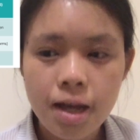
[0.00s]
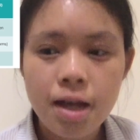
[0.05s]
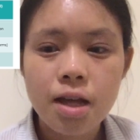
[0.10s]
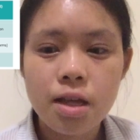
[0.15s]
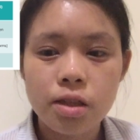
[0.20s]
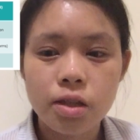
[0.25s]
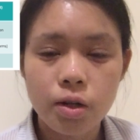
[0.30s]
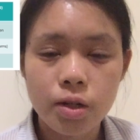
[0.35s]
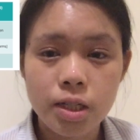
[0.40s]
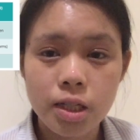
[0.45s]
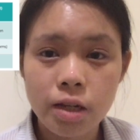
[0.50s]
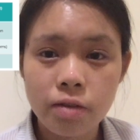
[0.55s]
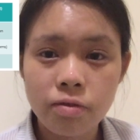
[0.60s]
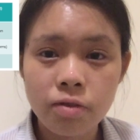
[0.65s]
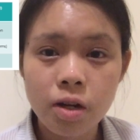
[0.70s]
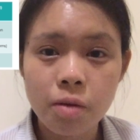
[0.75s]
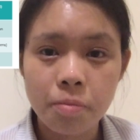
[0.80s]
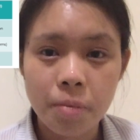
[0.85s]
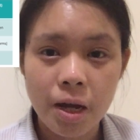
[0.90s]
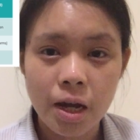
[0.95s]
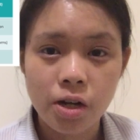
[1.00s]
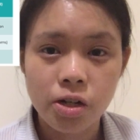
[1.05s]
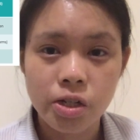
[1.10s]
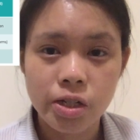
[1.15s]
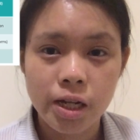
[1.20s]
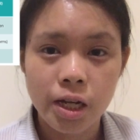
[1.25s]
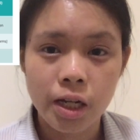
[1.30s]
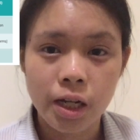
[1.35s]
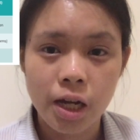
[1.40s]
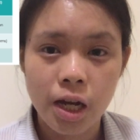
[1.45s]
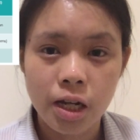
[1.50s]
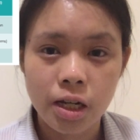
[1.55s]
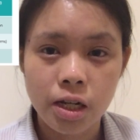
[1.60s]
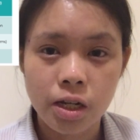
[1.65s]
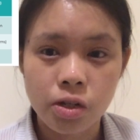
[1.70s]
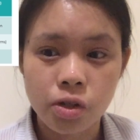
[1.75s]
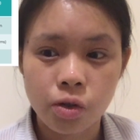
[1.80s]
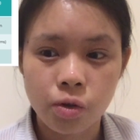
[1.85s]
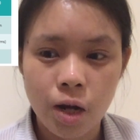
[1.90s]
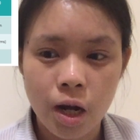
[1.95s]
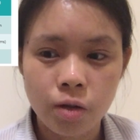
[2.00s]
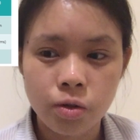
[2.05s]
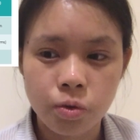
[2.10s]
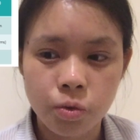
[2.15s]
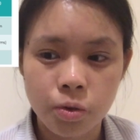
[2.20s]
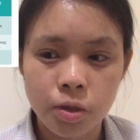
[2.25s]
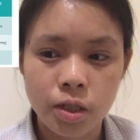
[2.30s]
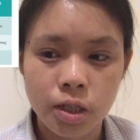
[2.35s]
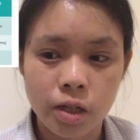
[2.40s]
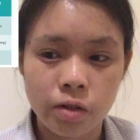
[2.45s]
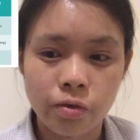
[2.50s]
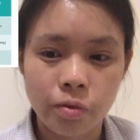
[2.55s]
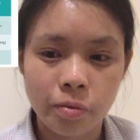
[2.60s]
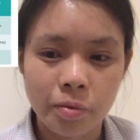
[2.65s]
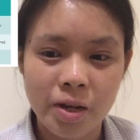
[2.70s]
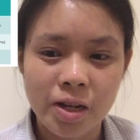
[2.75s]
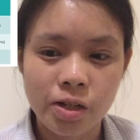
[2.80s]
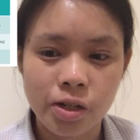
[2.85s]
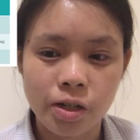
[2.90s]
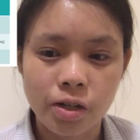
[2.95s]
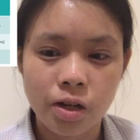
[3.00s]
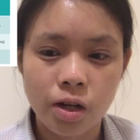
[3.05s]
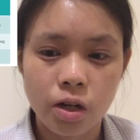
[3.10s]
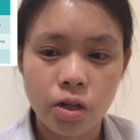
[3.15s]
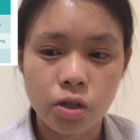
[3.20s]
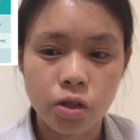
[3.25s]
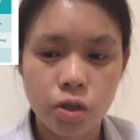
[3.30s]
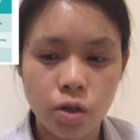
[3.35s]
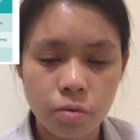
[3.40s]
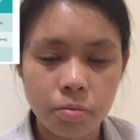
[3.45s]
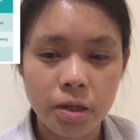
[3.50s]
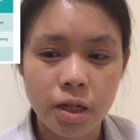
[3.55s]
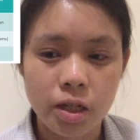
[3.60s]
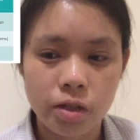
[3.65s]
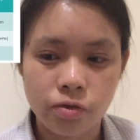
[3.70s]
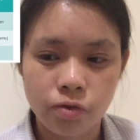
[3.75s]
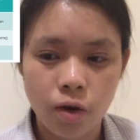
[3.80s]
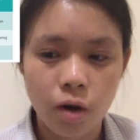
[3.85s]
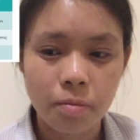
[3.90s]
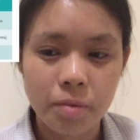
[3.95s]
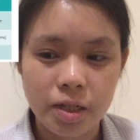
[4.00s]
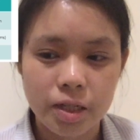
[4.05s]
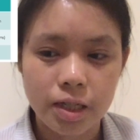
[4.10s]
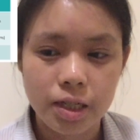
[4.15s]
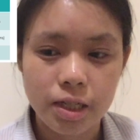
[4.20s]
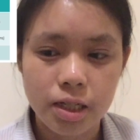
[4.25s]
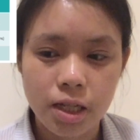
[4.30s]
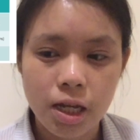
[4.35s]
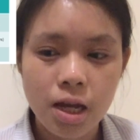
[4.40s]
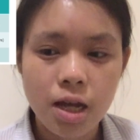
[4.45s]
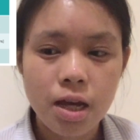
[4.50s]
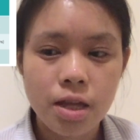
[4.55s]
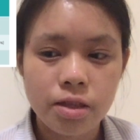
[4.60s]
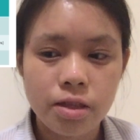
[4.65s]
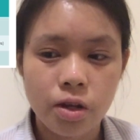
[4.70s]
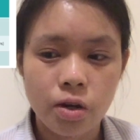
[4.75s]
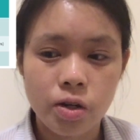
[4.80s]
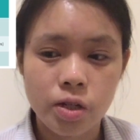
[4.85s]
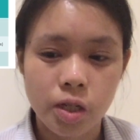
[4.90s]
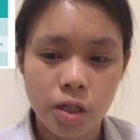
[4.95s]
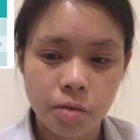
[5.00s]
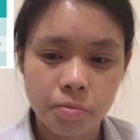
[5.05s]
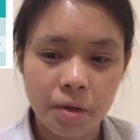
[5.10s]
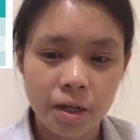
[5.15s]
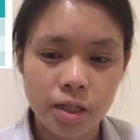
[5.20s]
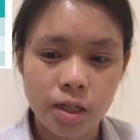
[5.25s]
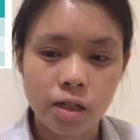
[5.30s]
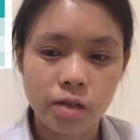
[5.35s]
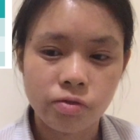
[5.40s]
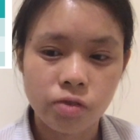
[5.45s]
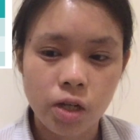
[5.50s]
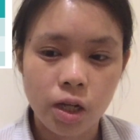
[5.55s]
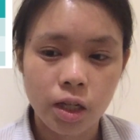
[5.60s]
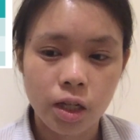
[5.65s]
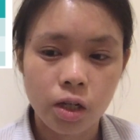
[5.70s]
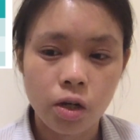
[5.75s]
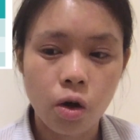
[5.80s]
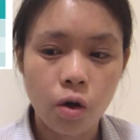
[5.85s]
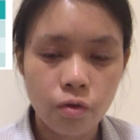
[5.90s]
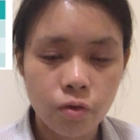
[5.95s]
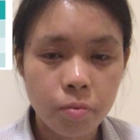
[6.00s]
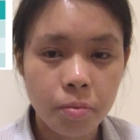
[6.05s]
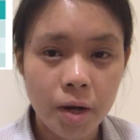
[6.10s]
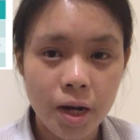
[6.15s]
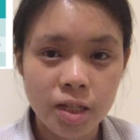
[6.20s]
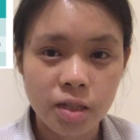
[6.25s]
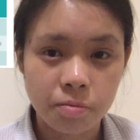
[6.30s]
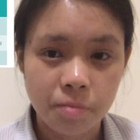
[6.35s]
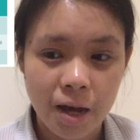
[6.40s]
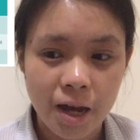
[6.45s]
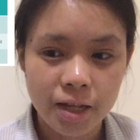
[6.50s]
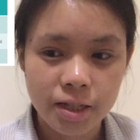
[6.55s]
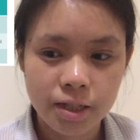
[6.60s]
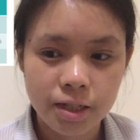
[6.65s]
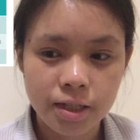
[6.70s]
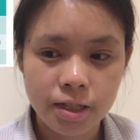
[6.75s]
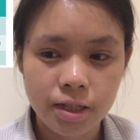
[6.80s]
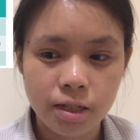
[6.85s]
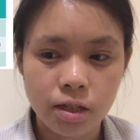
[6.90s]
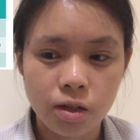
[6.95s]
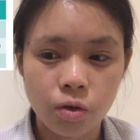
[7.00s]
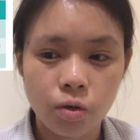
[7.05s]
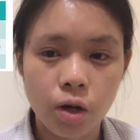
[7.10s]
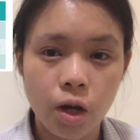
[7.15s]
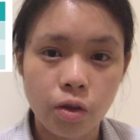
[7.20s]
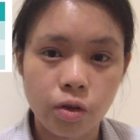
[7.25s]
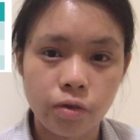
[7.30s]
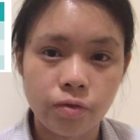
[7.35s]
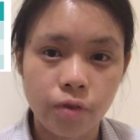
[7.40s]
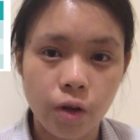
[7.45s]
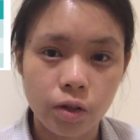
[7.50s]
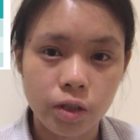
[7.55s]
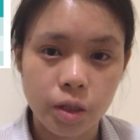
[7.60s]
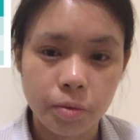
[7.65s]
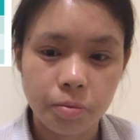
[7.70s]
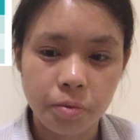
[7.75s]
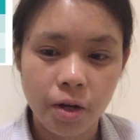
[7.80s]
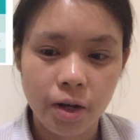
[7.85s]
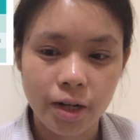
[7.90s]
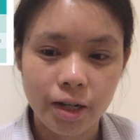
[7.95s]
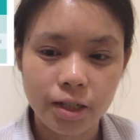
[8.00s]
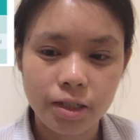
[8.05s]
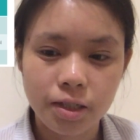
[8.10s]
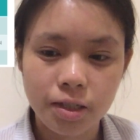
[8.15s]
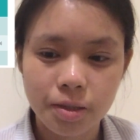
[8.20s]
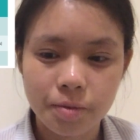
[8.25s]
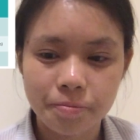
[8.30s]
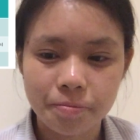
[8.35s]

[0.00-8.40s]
There is even a page dedicated to crowdsource information on dubious pharmacies that are suspected of selling overpriced masks or other faulty products.